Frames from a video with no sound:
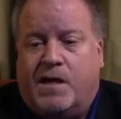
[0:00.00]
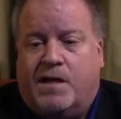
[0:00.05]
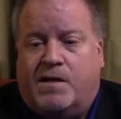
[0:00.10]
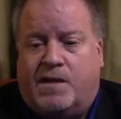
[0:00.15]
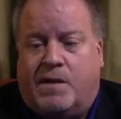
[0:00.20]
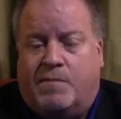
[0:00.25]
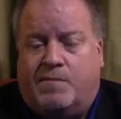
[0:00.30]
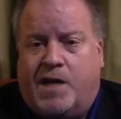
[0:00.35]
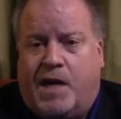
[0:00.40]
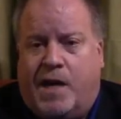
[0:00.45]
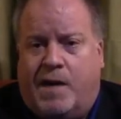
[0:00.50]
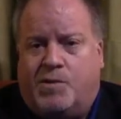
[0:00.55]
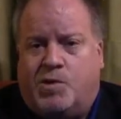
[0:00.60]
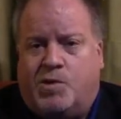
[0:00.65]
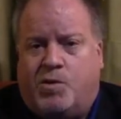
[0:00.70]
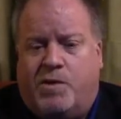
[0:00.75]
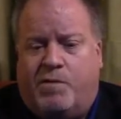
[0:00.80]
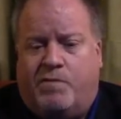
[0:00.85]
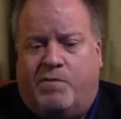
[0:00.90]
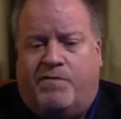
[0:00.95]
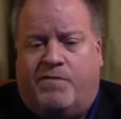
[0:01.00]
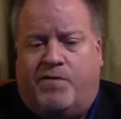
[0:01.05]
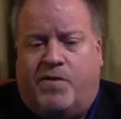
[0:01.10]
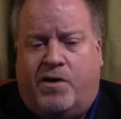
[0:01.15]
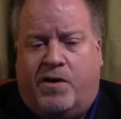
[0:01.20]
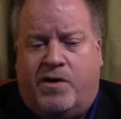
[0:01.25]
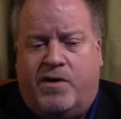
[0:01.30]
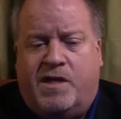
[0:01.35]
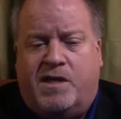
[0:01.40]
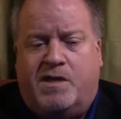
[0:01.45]
Sometimes we
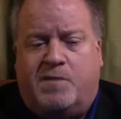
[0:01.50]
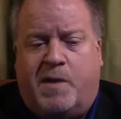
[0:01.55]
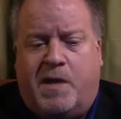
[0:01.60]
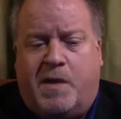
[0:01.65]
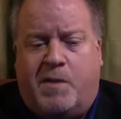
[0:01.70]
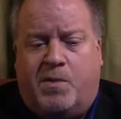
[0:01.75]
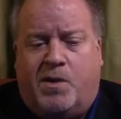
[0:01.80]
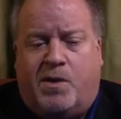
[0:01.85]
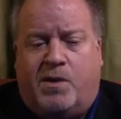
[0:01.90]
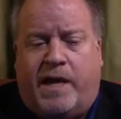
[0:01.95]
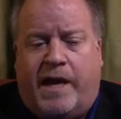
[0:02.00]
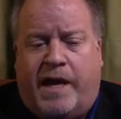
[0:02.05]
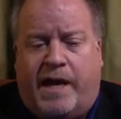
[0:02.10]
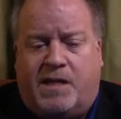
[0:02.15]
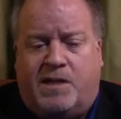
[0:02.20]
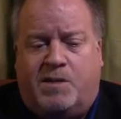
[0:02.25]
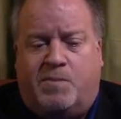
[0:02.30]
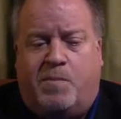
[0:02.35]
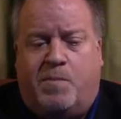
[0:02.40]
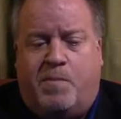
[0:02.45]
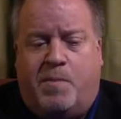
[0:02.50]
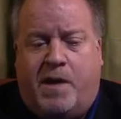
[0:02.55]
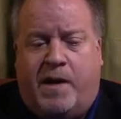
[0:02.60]
refer to these people as